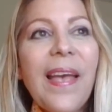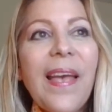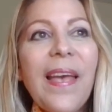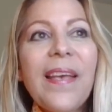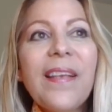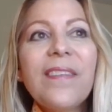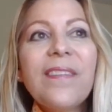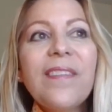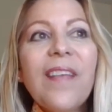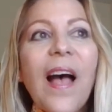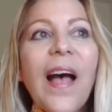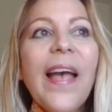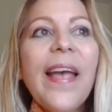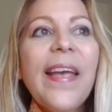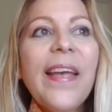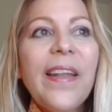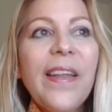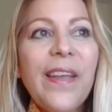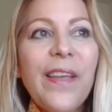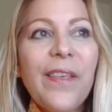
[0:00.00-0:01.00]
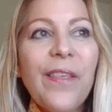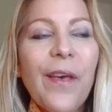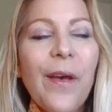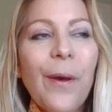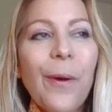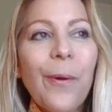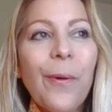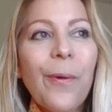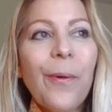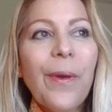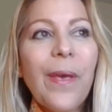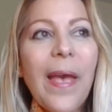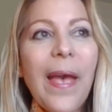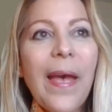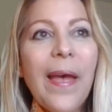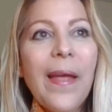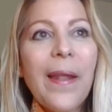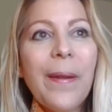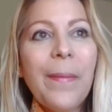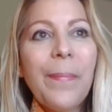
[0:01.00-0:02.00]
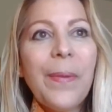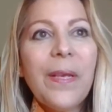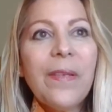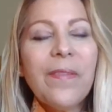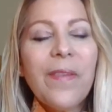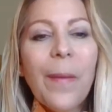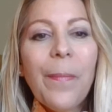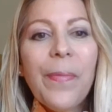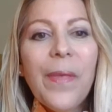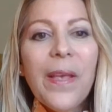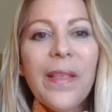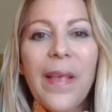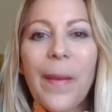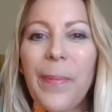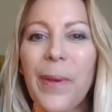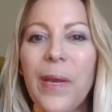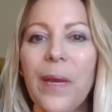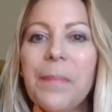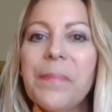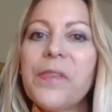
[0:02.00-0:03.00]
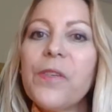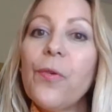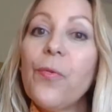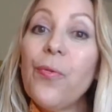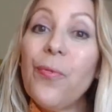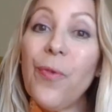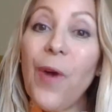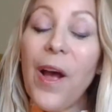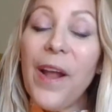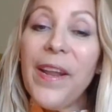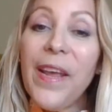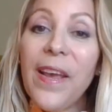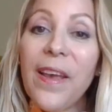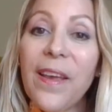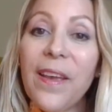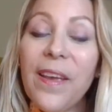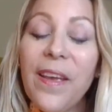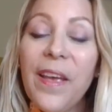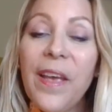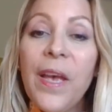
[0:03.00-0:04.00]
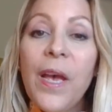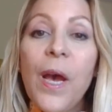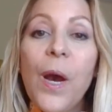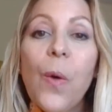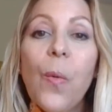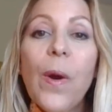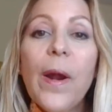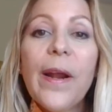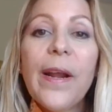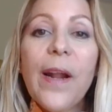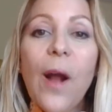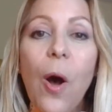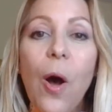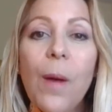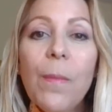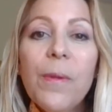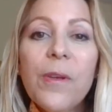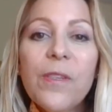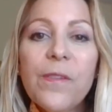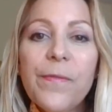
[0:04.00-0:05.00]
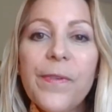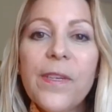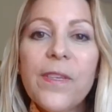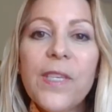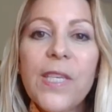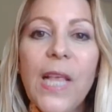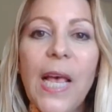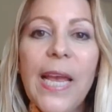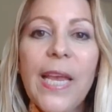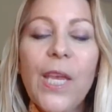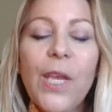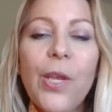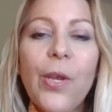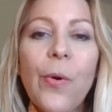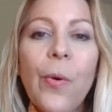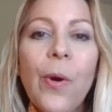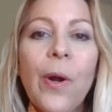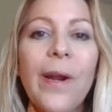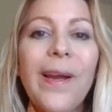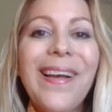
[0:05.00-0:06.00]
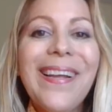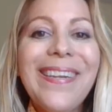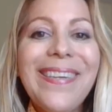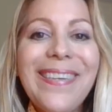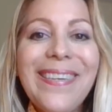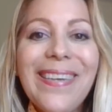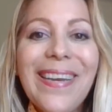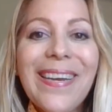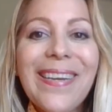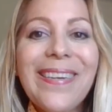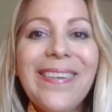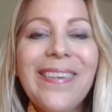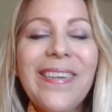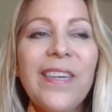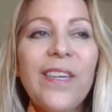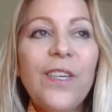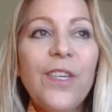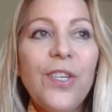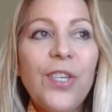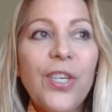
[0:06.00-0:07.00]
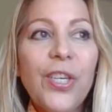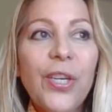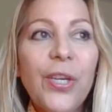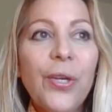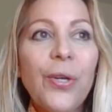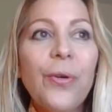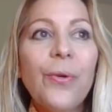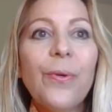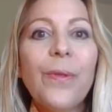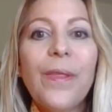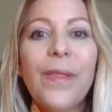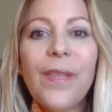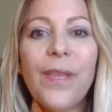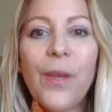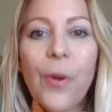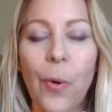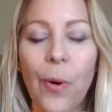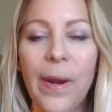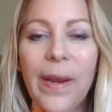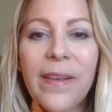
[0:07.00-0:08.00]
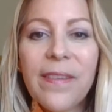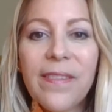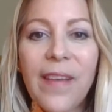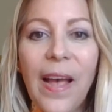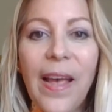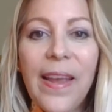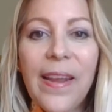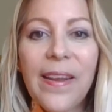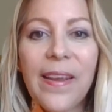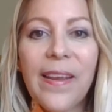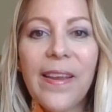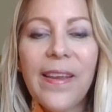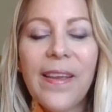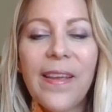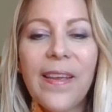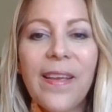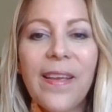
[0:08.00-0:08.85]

Anxiety, though, can be something that becomes chronic, where it almost feels like you're addicted to your anxiety,